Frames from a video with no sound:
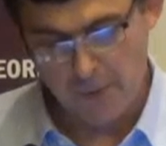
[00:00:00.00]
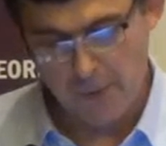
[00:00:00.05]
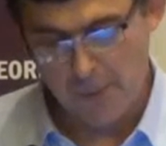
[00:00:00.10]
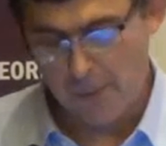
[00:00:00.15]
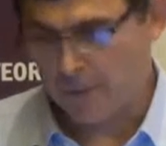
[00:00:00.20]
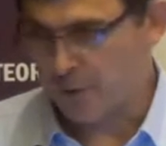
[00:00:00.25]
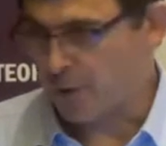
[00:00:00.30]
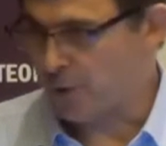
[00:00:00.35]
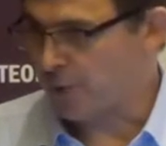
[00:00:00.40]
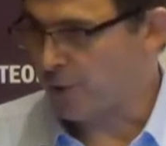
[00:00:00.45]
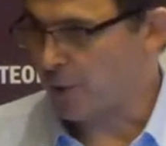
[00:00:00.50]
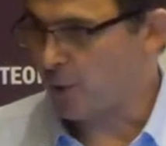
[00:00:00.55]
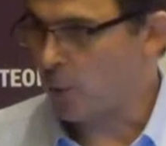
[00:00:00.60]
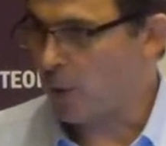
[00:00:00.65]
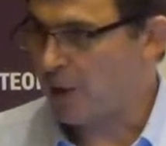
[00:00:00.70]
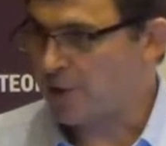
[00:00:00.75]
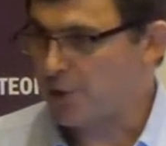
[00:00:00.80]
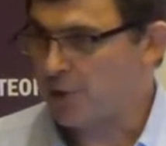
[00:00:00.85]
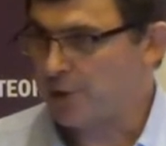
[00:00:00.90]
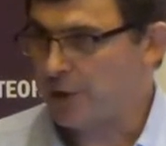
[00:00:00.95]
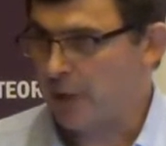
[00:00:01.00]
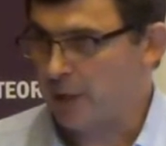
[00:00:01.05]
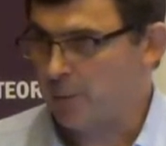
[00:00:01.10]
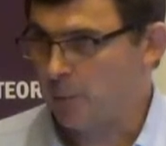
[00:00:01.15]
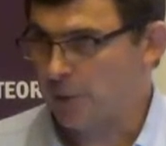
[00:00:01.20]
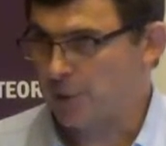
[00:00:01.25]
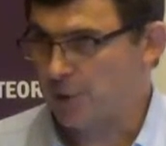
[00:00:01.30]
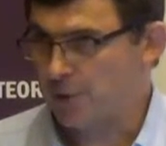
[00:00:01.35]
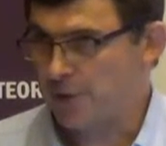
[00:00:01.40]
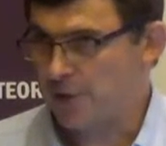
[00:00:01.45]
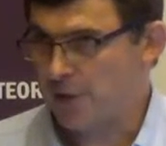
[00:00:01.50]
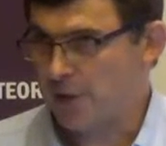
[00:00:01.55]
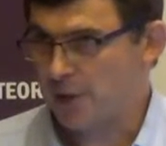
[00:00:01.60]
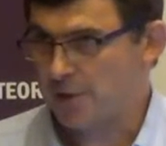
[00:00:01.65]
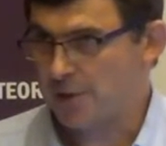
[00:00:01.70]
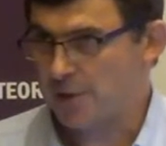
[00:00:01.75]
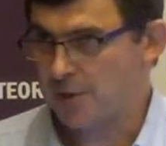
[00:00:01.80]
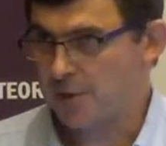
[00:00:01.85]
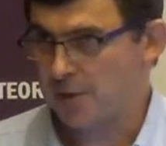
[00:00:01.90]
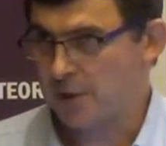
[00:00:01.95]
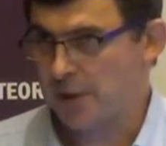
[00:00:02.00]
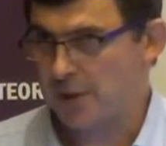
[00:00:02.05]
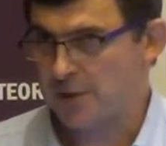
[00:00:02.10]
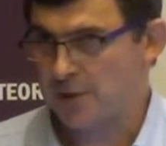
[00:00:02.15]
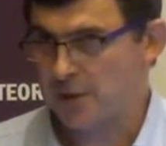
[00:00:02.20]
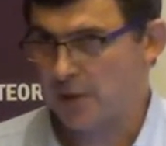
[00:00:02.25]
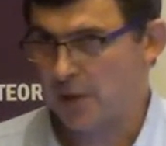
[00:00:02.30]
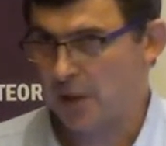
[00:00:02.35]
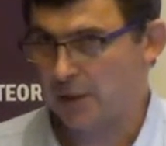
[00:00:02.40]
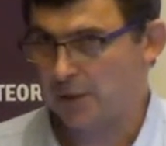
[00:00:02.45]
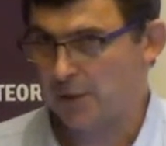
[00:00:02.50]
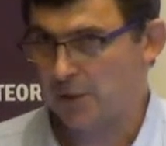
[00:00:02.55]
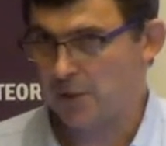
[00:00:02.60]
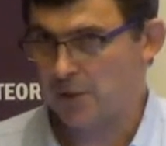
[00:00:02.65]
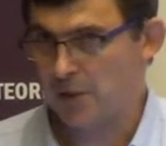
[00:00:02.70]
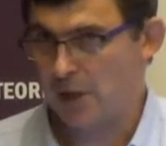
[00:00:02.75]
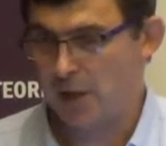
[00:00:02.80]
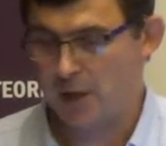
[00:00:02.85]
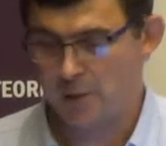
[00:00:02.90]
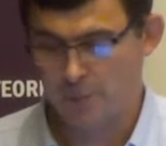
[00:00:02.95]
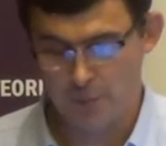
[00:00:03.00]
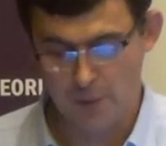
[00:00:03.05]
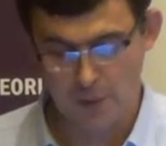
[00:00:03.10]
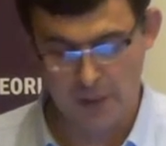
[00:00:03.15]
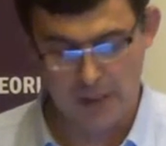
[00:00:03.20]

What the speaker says: The question that I want to discuss is not the same,